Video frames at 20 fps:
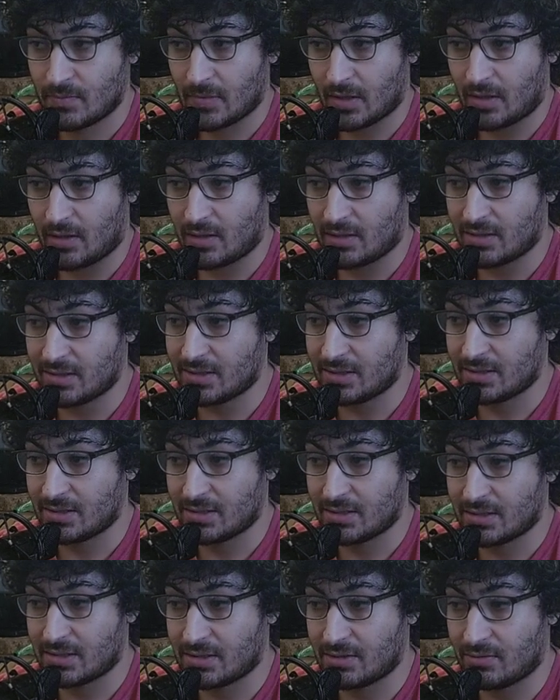Honestly,
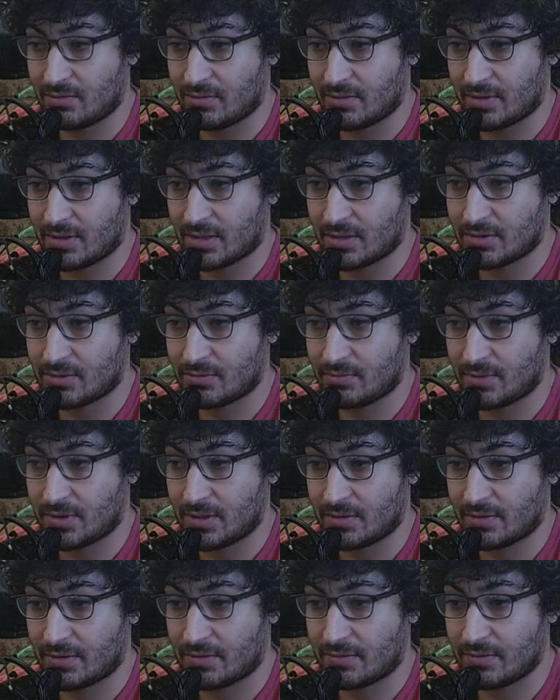this is the only thing I should be
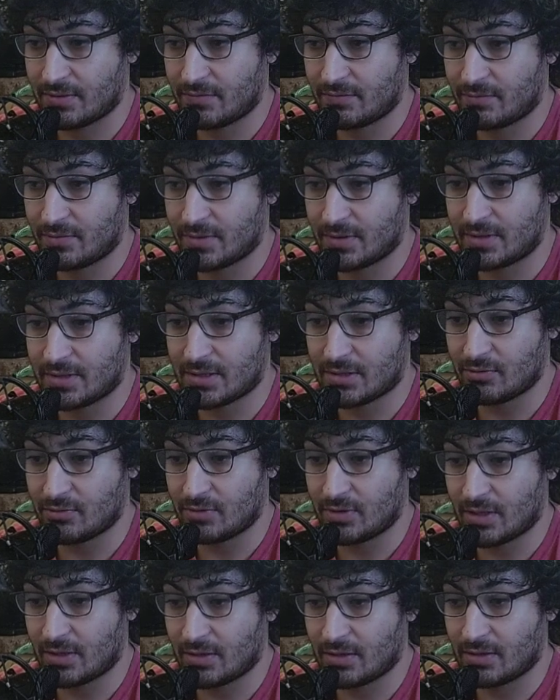getting rid of. But this
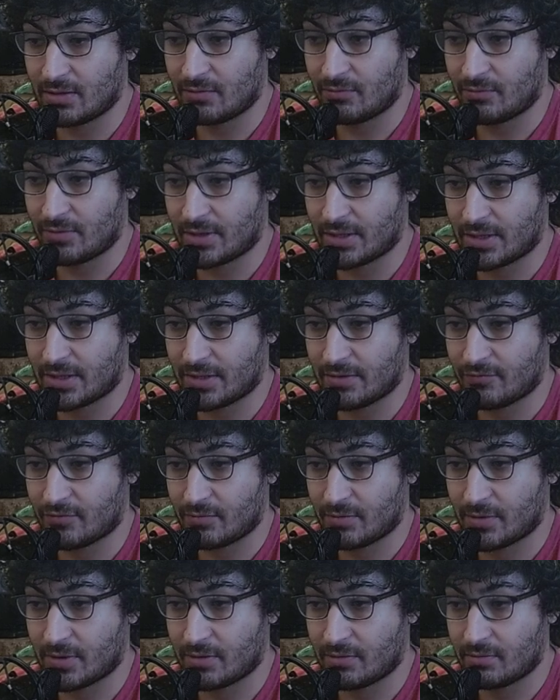could win a game for
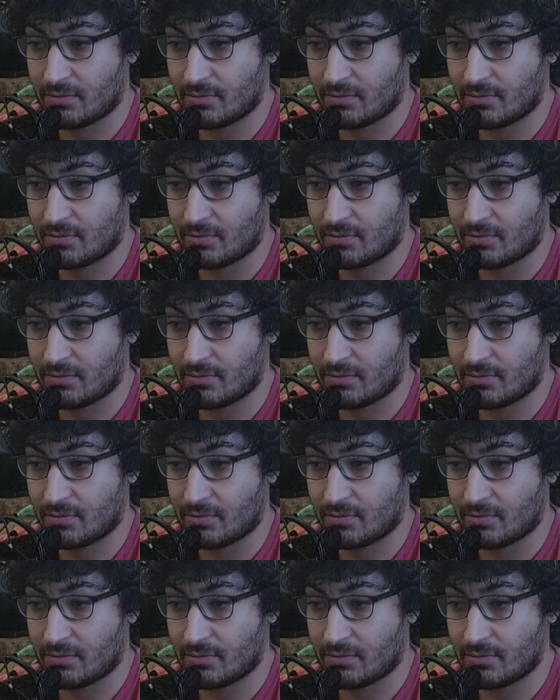me.